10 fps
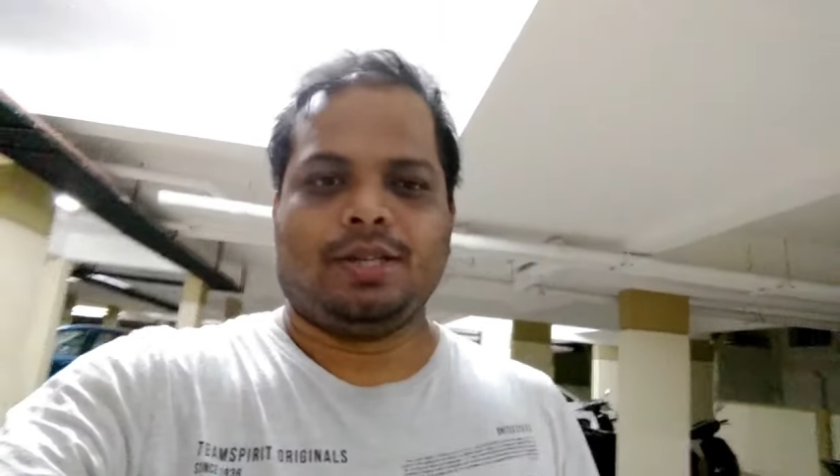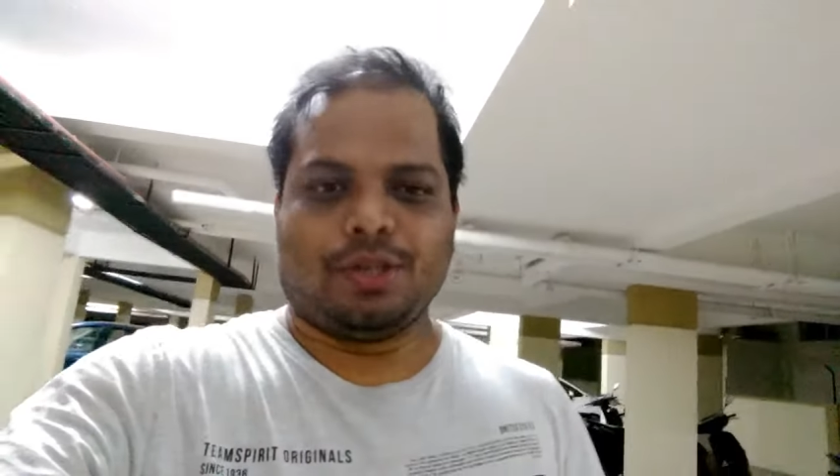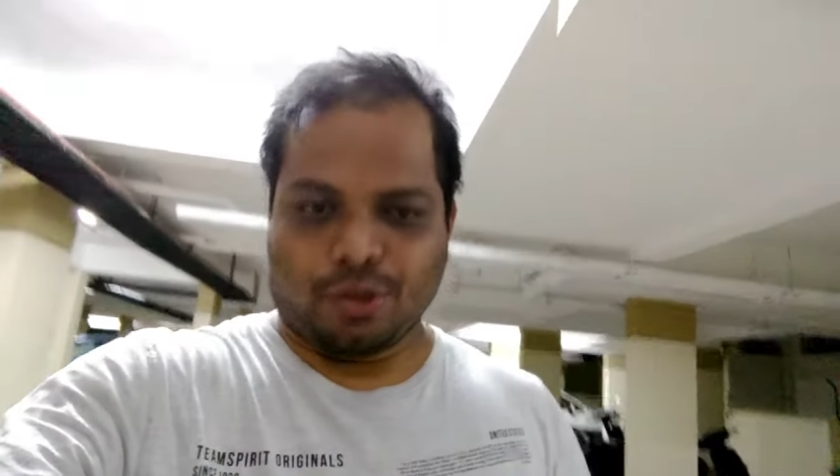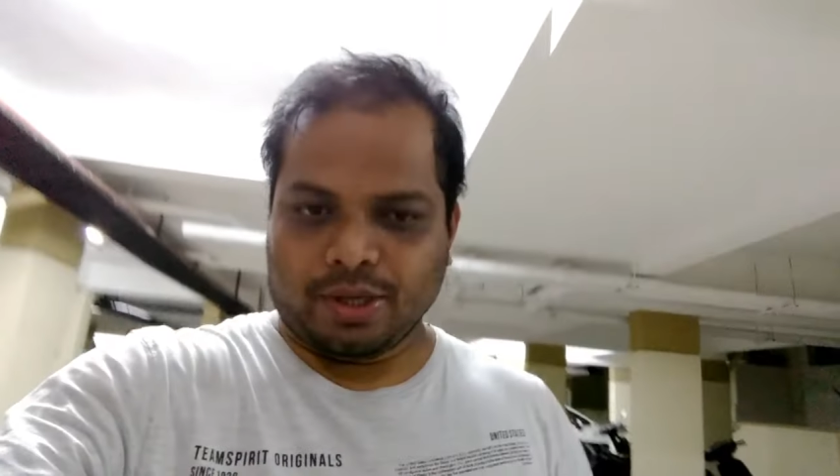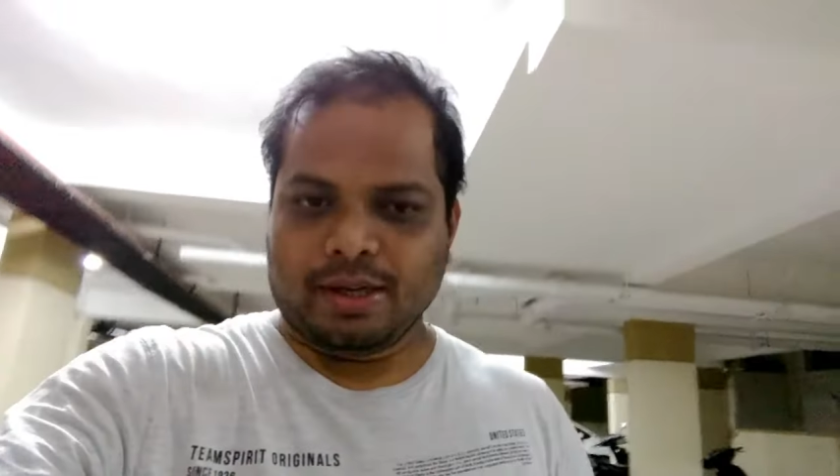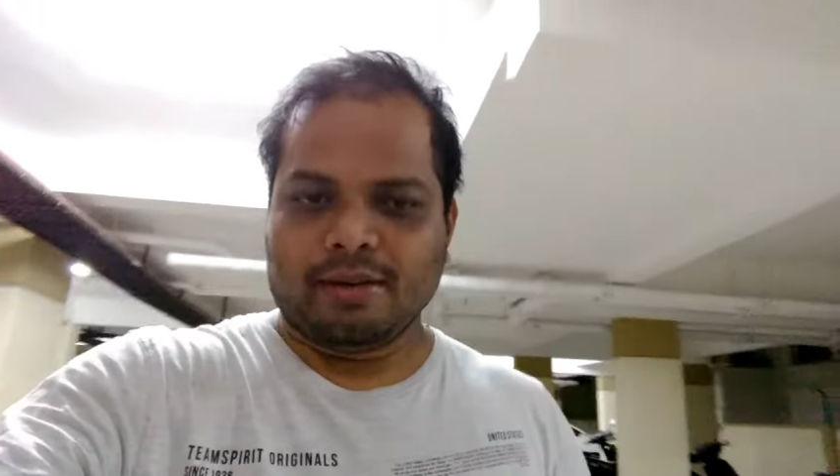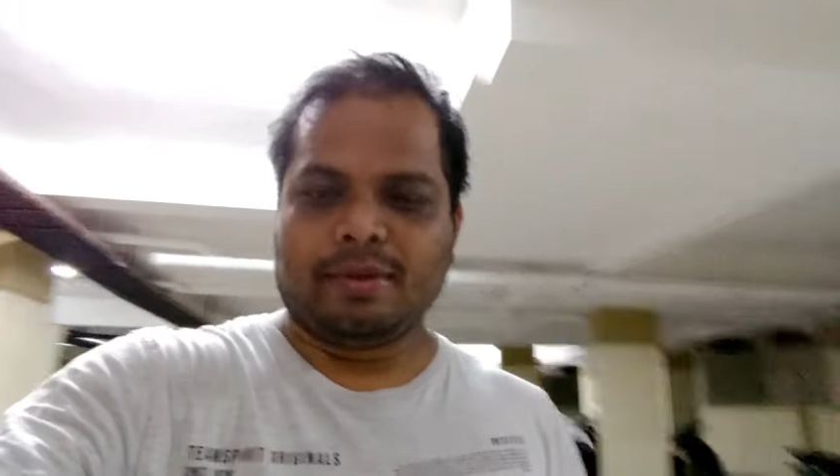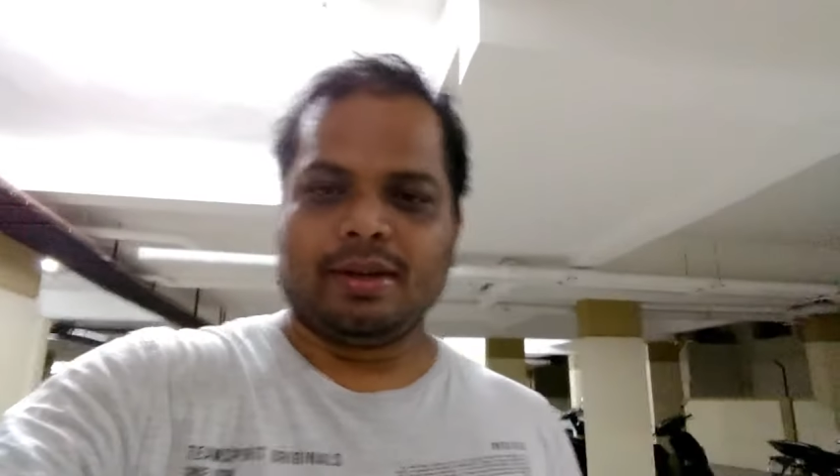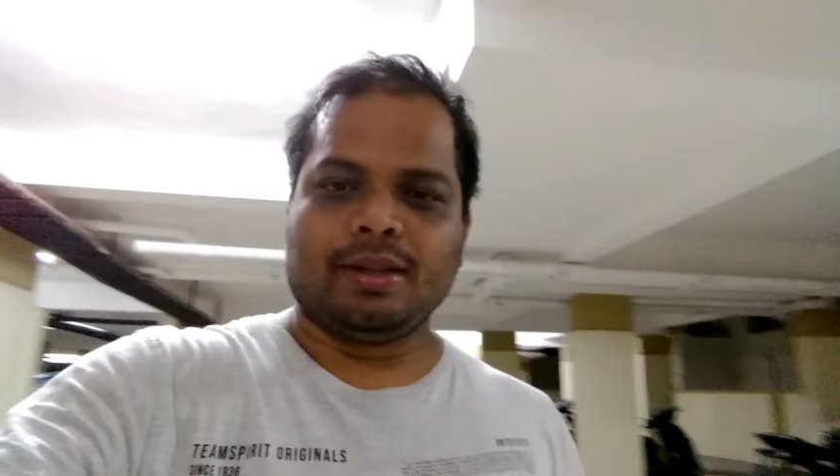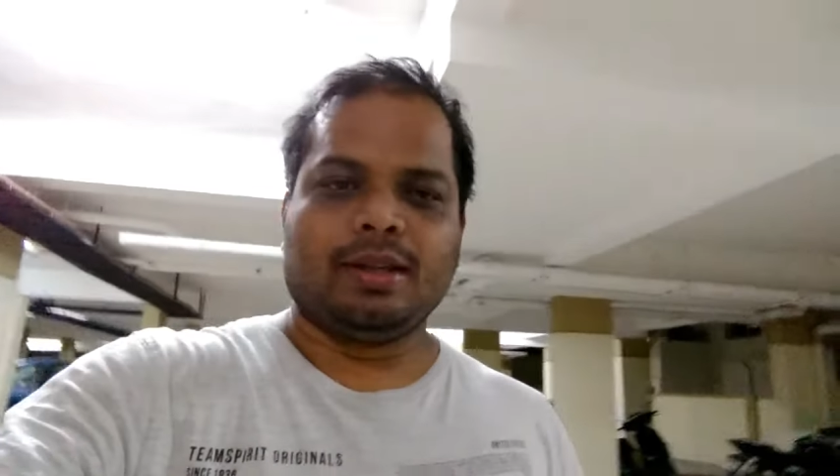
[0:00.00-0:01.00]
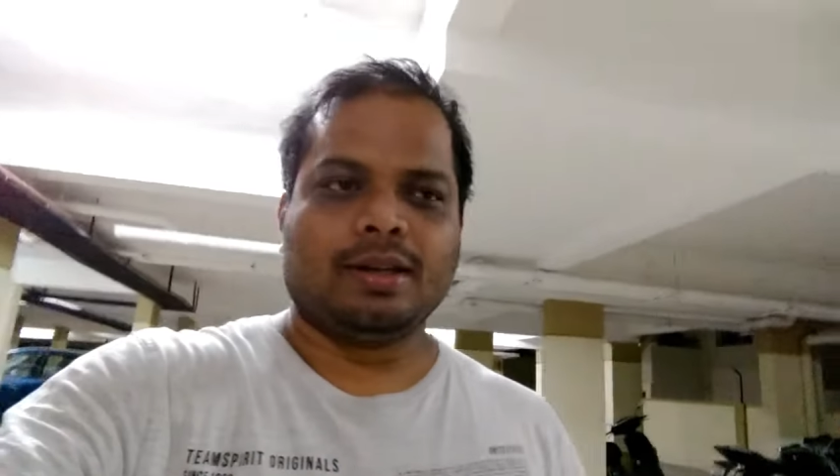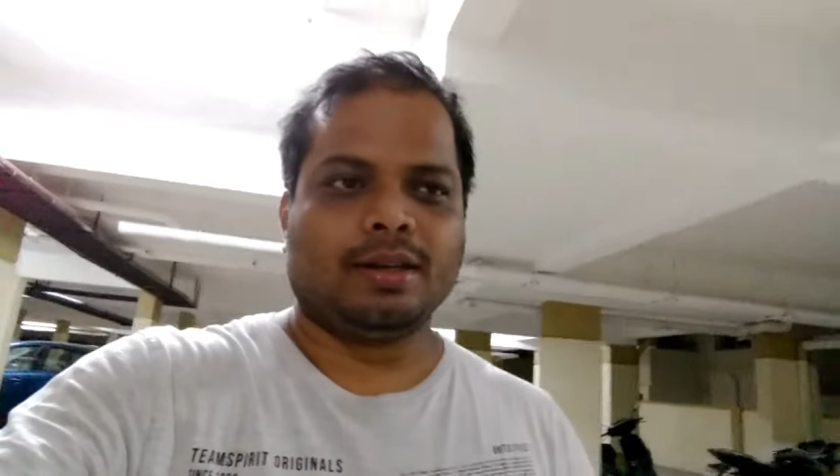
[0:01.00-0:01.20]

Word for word: Zohair Ahmed,